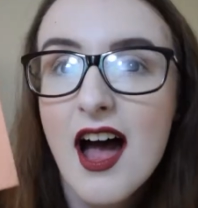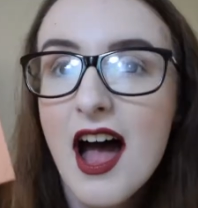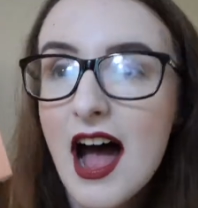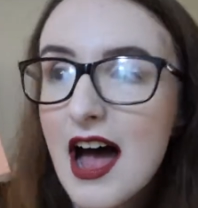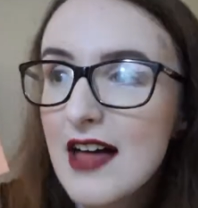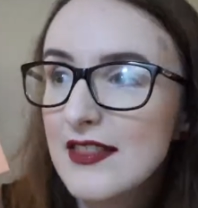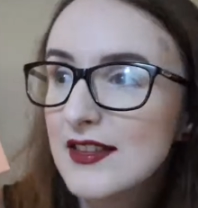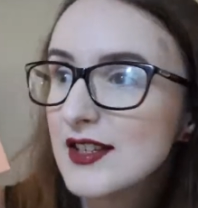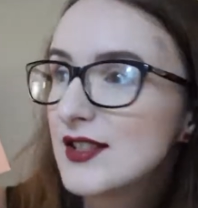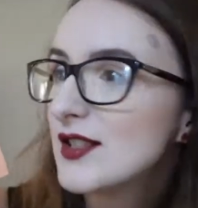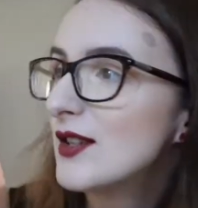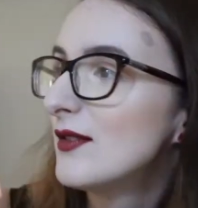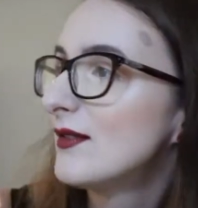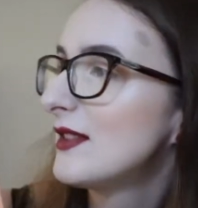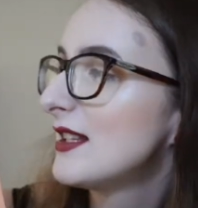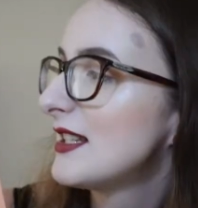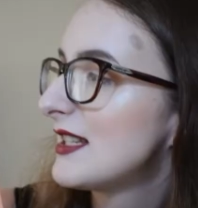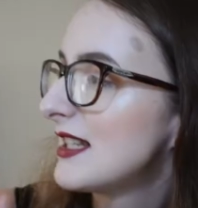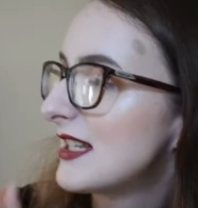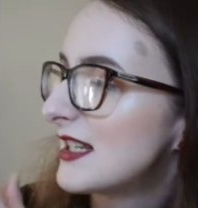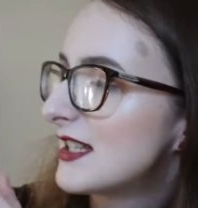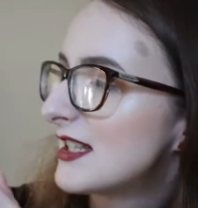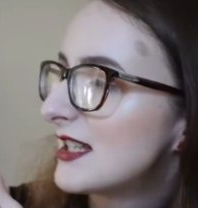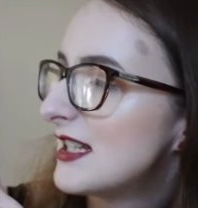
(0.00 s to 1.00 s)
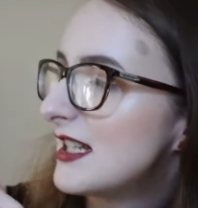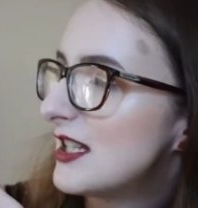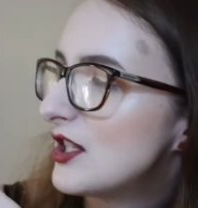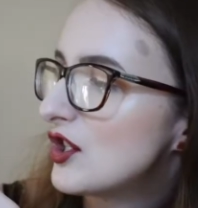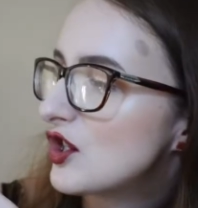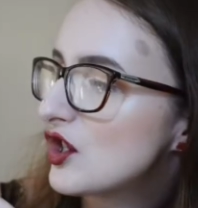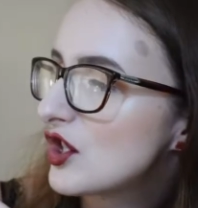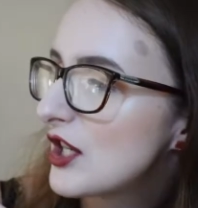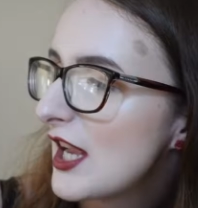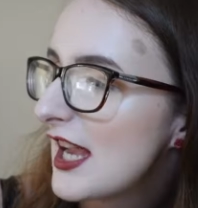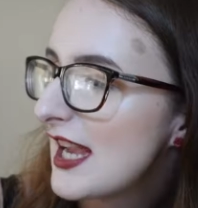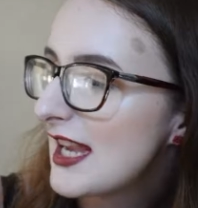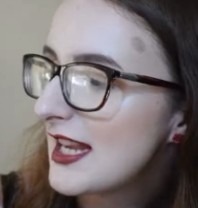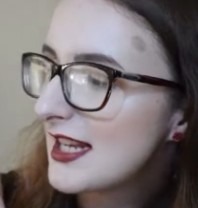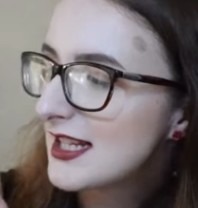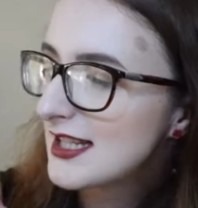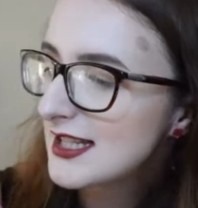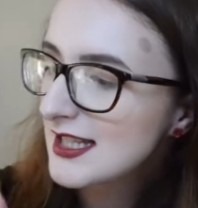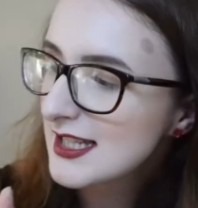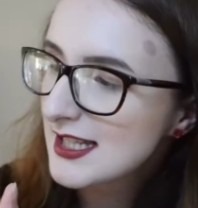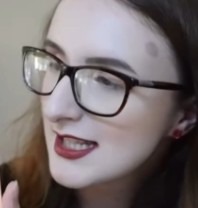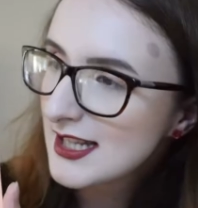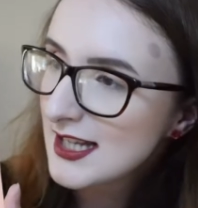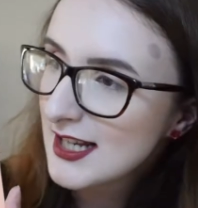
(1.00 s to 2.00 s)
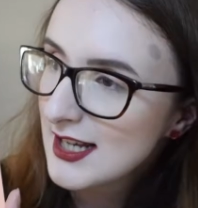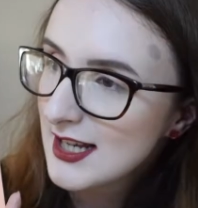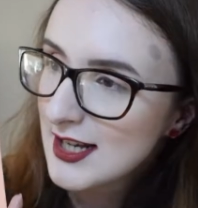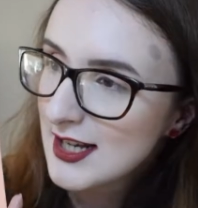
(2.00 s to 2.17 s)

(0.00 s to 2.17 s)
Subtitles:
And there's only 16 shades.